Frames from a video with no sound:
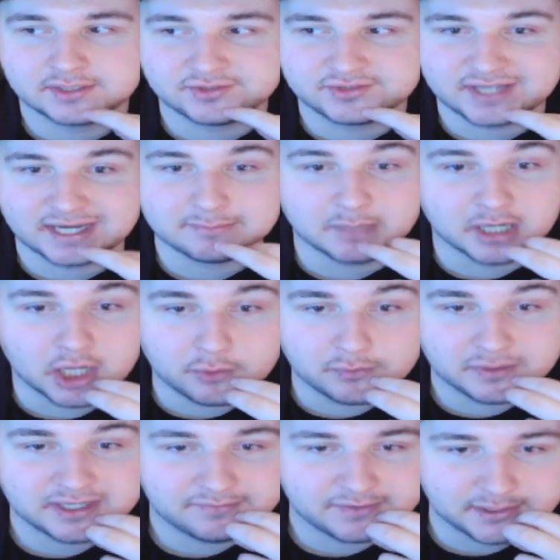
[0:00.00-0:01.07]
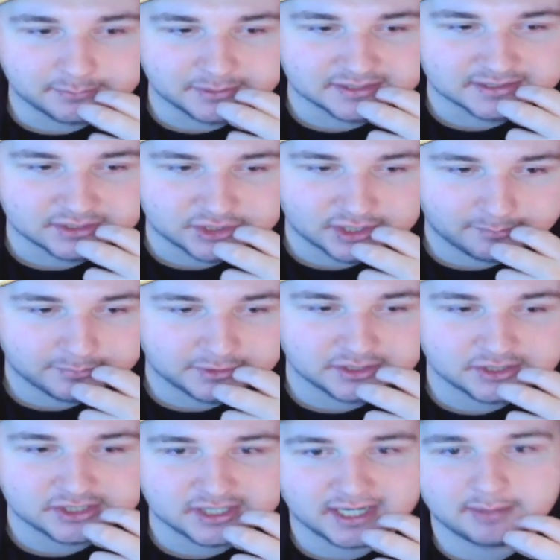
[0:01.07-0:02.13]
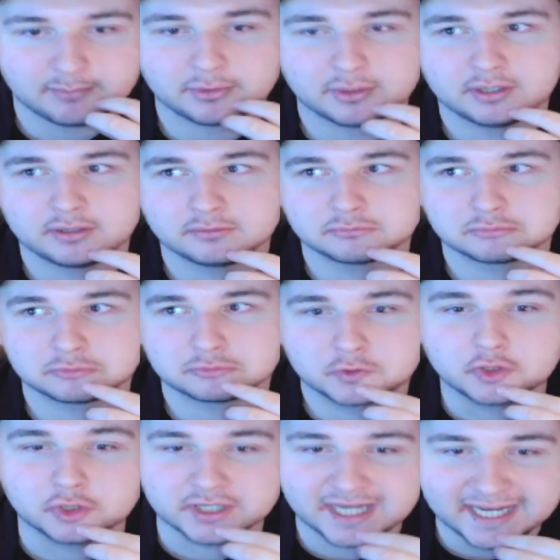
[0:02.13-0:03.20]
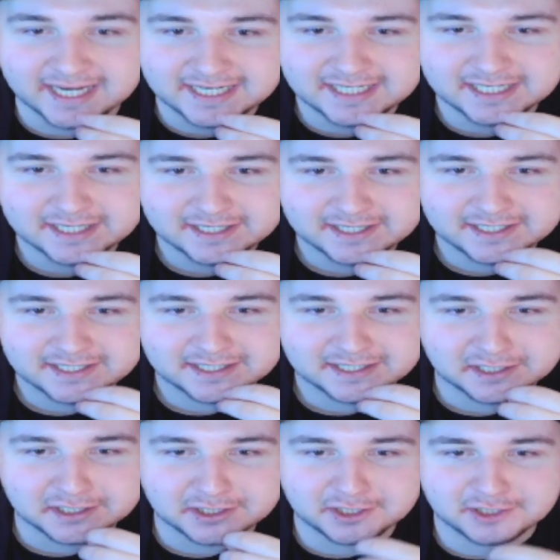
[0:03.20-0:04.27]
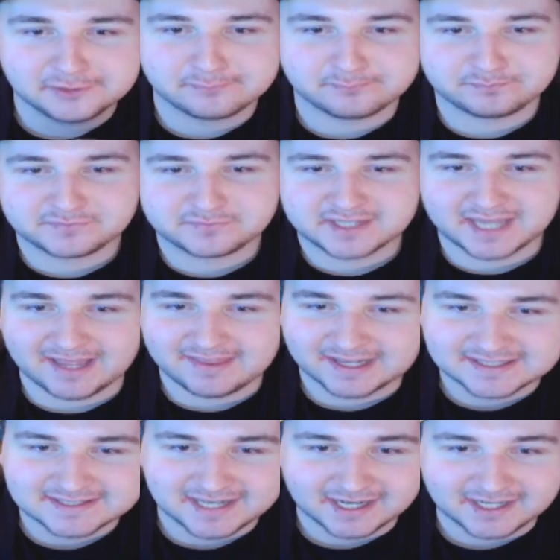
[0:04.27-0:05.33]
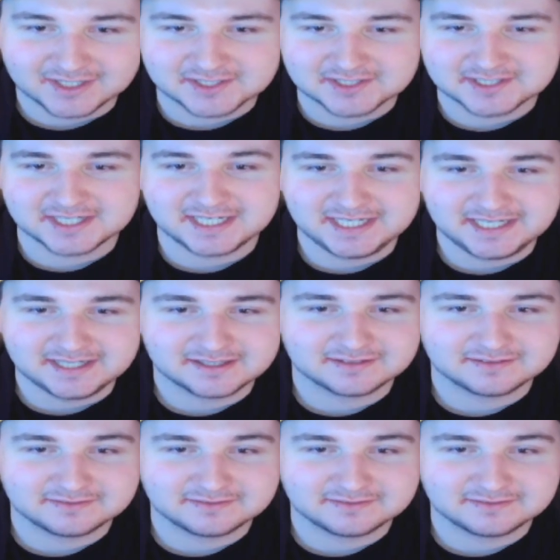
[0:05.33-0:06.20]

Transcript: Zane Maloney, if he wins the championship, could he get that second seat?